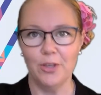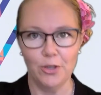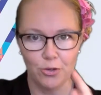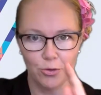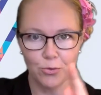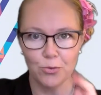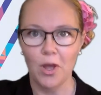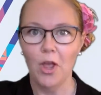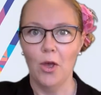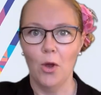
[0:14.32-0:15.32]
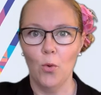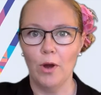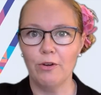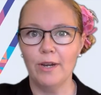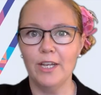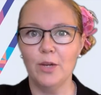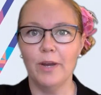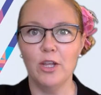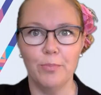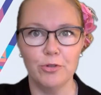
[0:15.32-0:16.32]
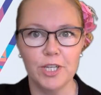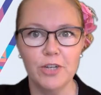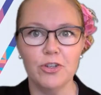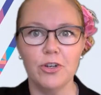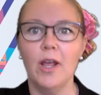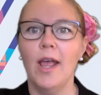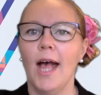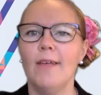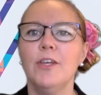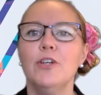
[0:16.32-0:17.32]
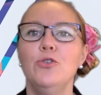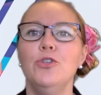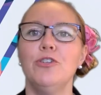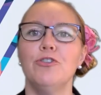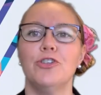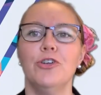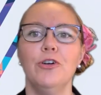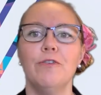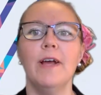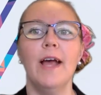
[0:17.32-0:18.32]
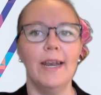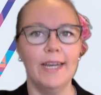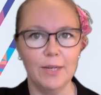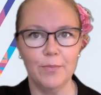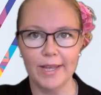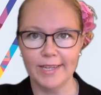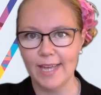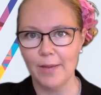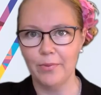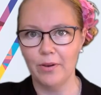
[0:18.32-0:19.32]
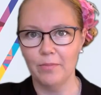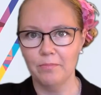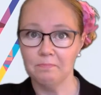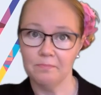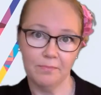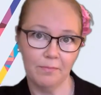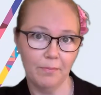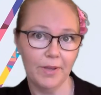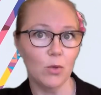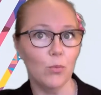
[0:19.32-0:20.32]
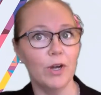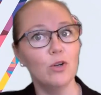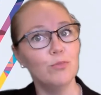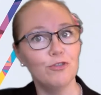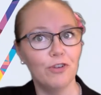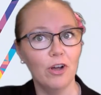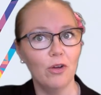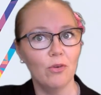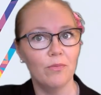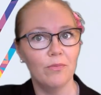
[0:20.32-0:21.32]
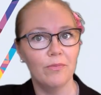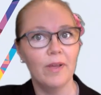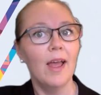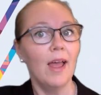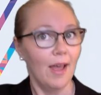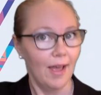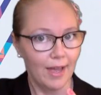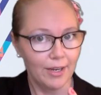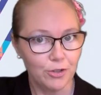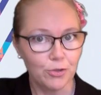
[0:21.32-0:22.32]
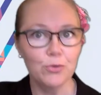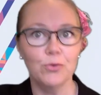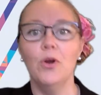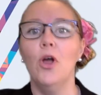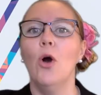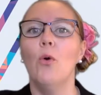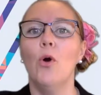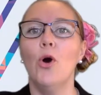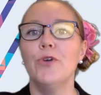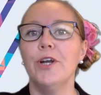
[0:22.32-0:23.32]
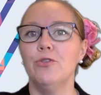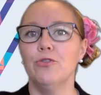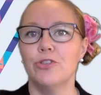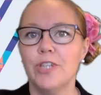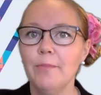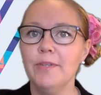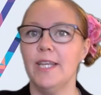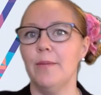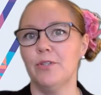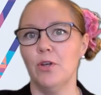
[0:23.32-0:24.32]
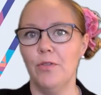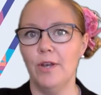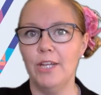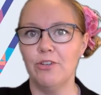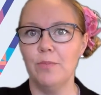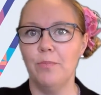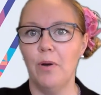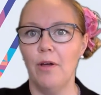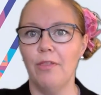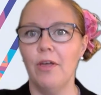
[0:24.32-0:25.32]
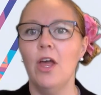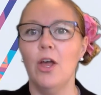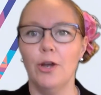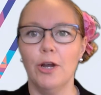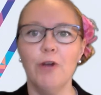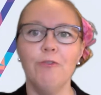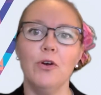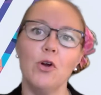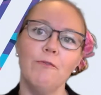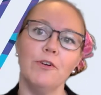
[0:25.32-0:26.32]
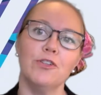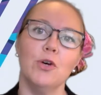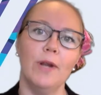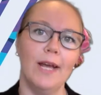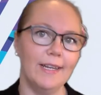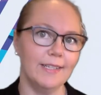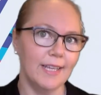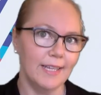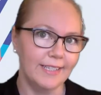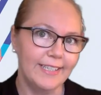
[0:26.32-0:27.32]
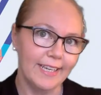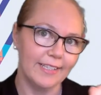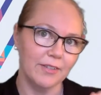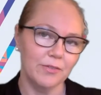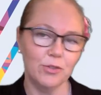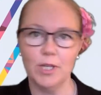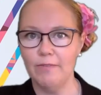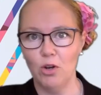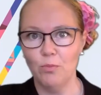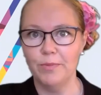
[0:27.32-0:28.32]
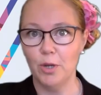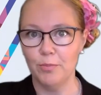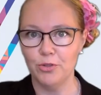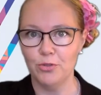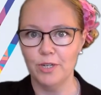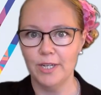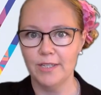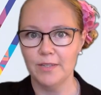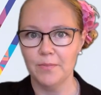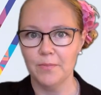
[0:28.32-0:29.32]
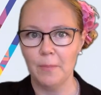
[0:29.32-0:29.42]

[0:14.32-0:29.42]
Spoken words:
You, who are a leader by your position, having a duty to serve and lead by example, be the one whom to follow. And you, who already took some steps on the leadership path, got out of your comfort zone and said yes to development opportunities.